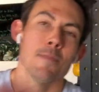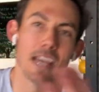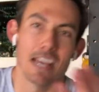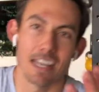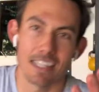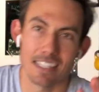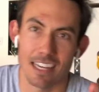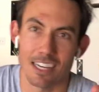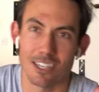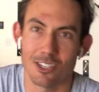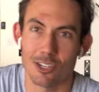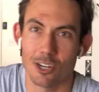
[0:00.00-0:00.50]

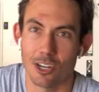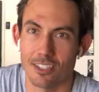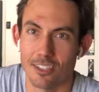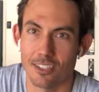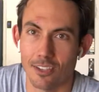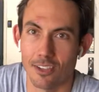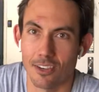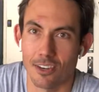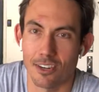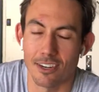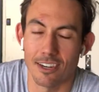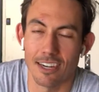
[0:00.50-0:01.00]
as I just
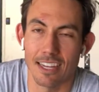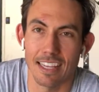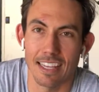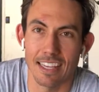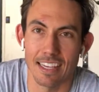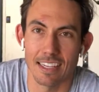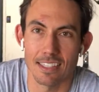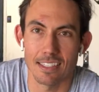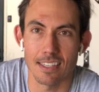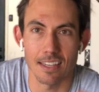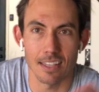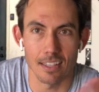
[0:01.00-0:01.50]
learned,
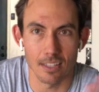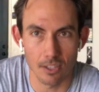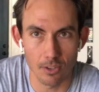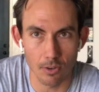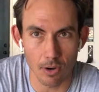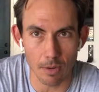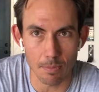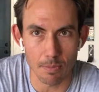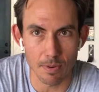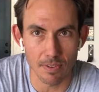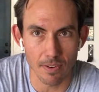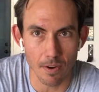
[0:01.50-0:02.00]
is,
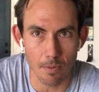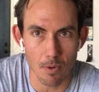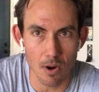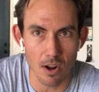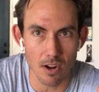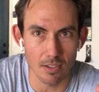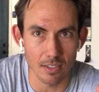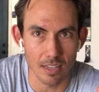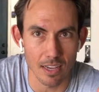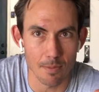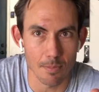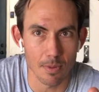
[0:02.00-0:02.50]
correct me if I'm
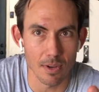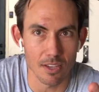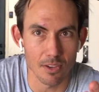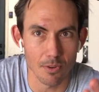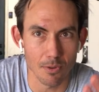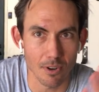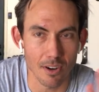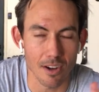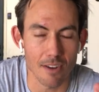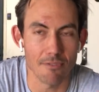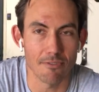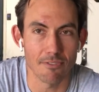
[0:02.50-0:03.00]
wrong, Lane, but
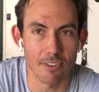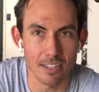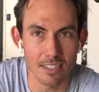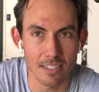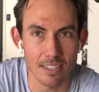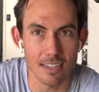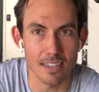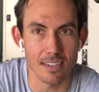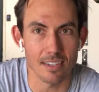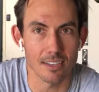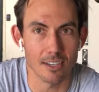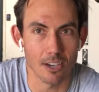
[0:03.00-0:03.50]
you are a
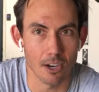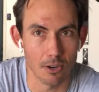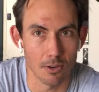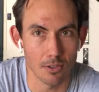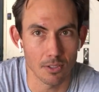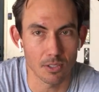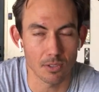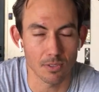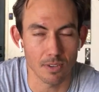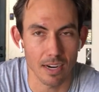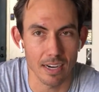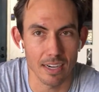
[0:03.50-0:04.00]
fencing
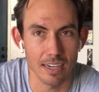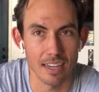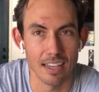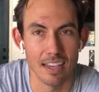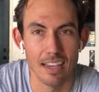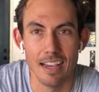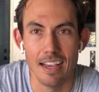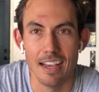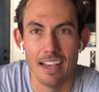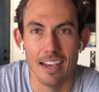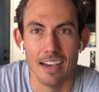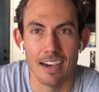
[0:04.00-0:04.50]
coach, right?
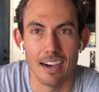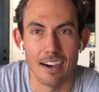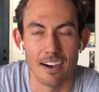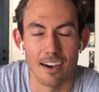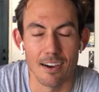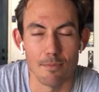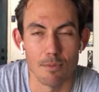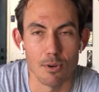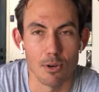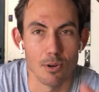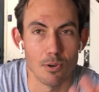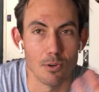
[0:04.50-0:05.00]

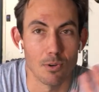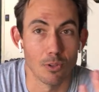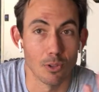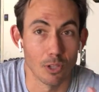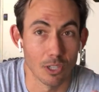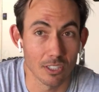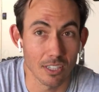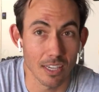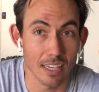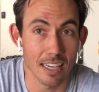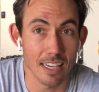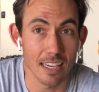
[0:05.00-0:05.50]
Who
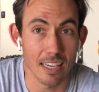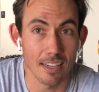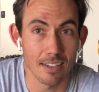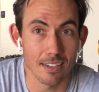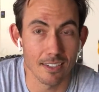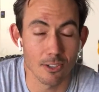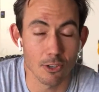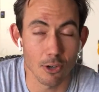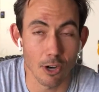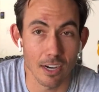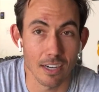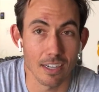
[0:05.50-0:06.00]
looks like he
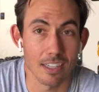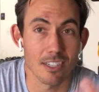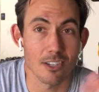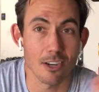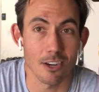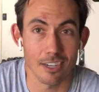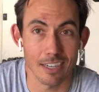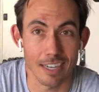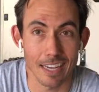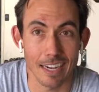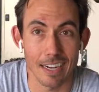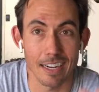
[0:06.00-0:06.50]
is trying to
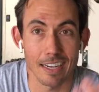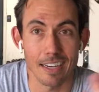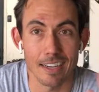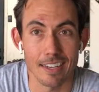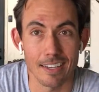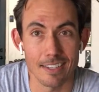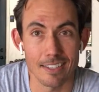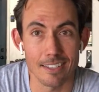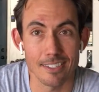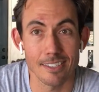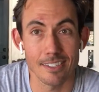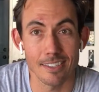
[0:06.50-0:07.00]
start getting
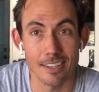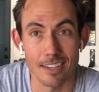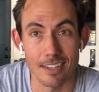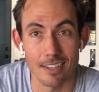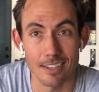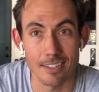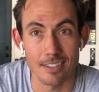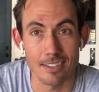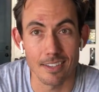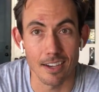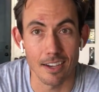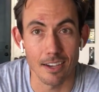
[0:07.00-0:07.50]
his
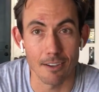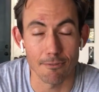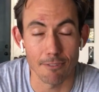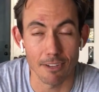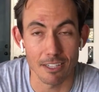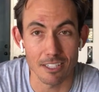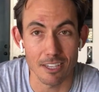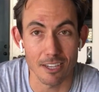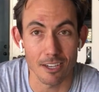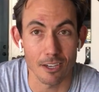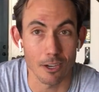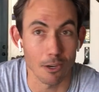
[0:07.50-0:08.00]

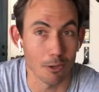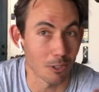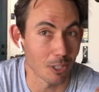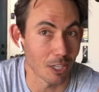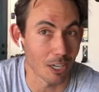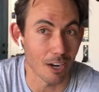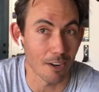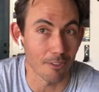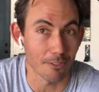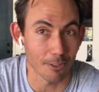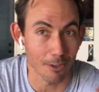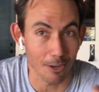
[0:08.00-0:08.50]
fencing
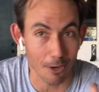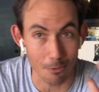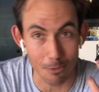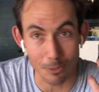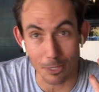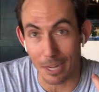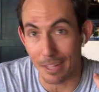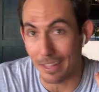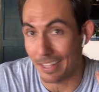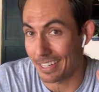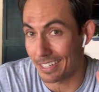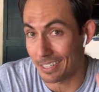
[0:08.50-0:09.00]
coaching off the ground,
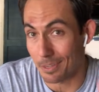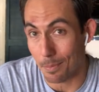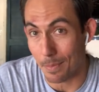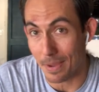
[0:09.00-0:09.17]
which I think is